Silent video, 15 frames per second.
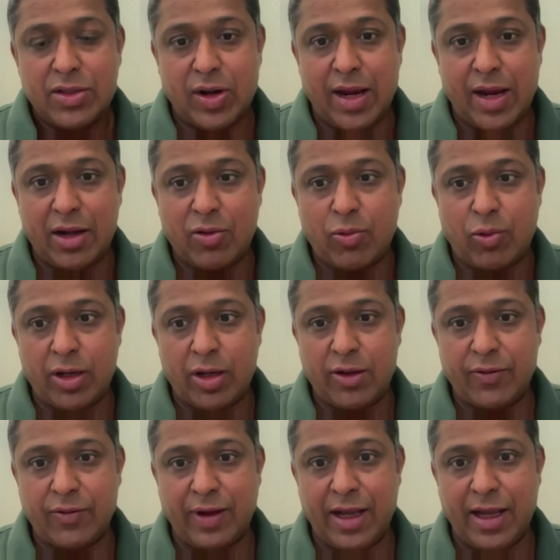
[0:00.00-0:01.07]
try and
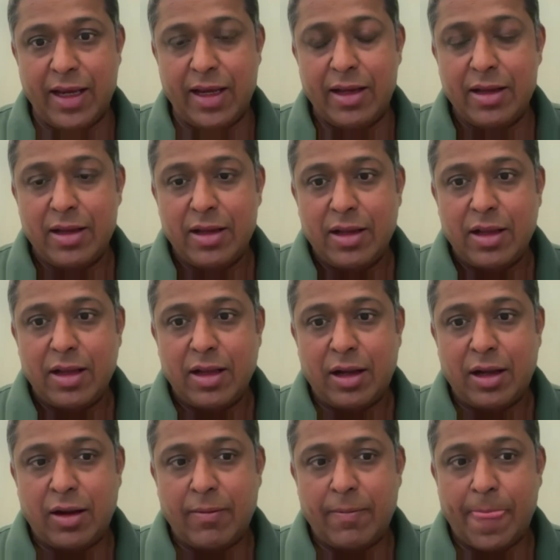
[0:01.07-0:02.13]
quantify.
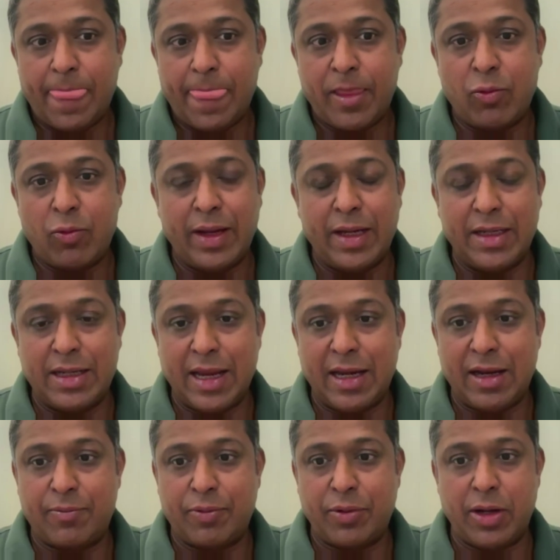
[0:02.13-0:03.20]
The wind
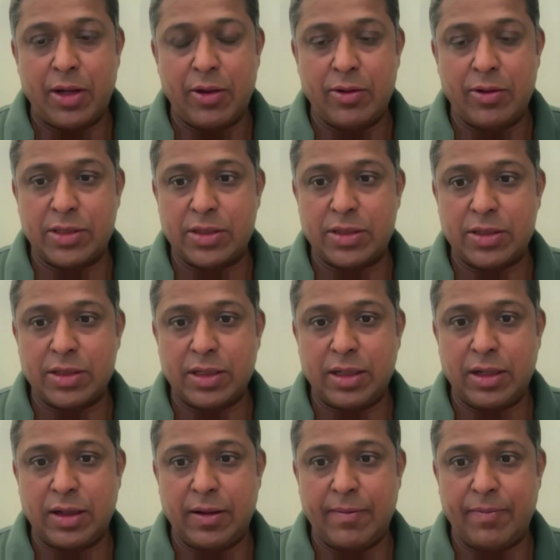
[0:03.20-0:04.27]
data produced,
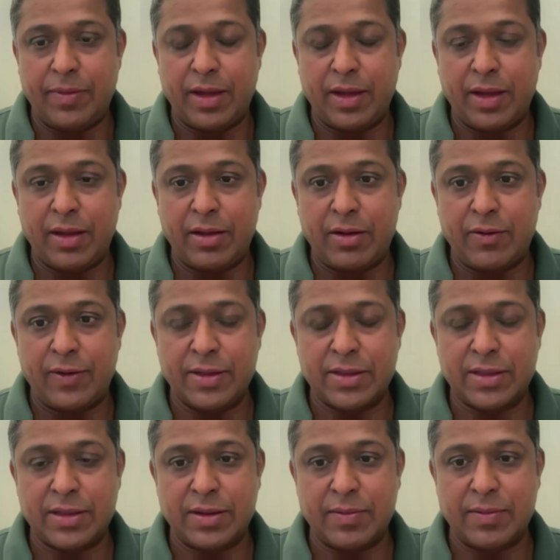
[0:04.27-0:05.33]
either if
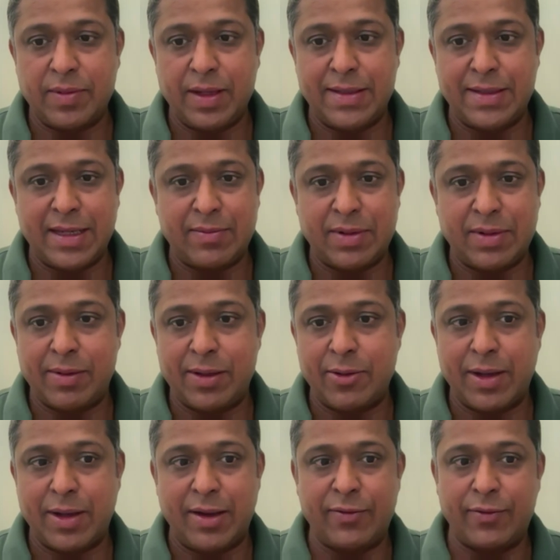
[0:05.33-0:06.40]
it's the
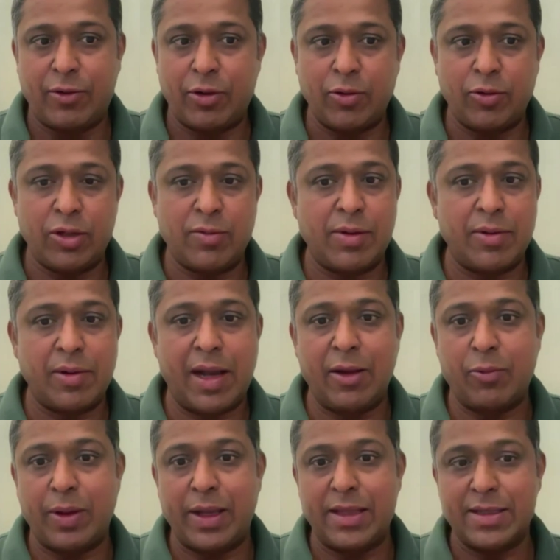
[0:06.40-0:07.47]
ECMWF or
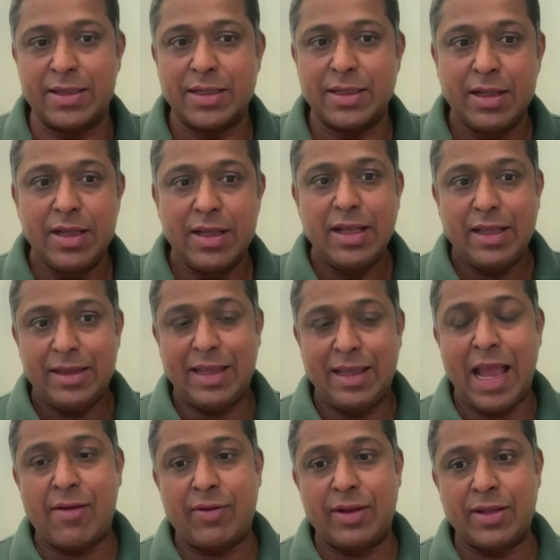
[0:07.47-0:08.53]
OWI winds,
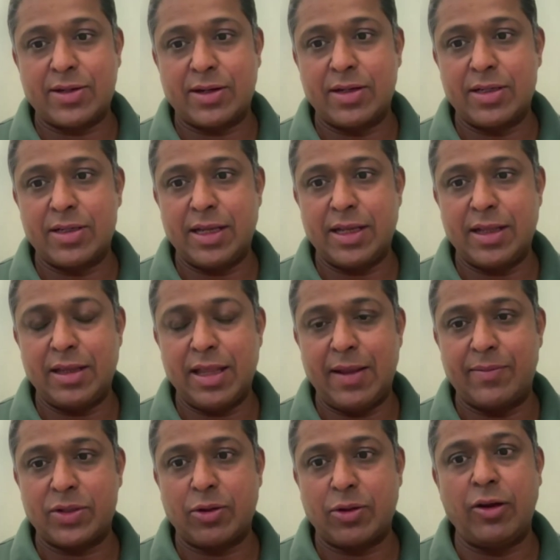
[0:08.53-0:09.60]
they have uncertainty in
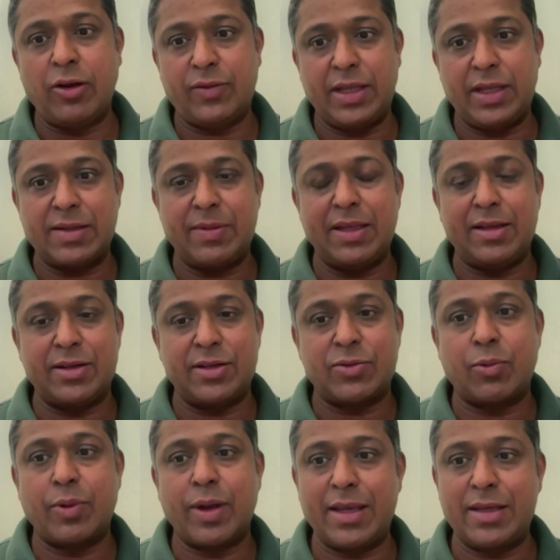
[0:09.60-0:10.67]
them. So all of these, I mean,
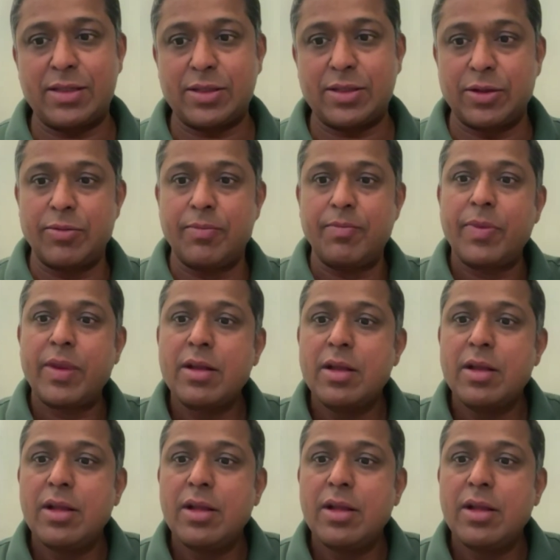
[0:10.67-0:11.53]
there's ways to